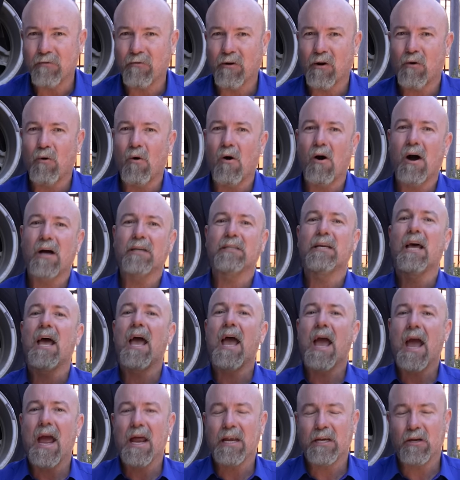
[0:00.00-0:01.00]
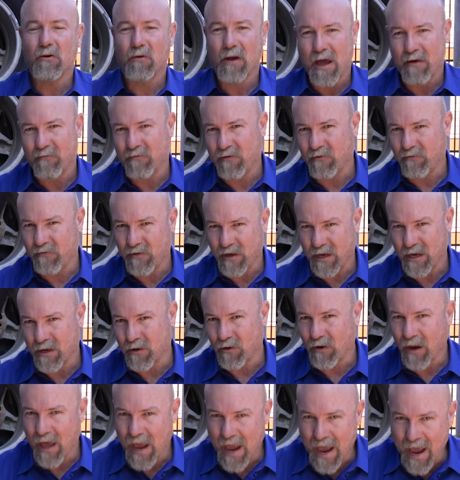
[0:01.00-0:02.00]
requires and you'll have the
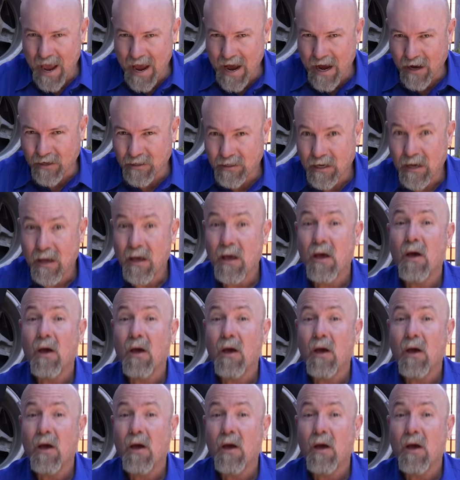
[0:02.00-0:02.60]
vehicle out.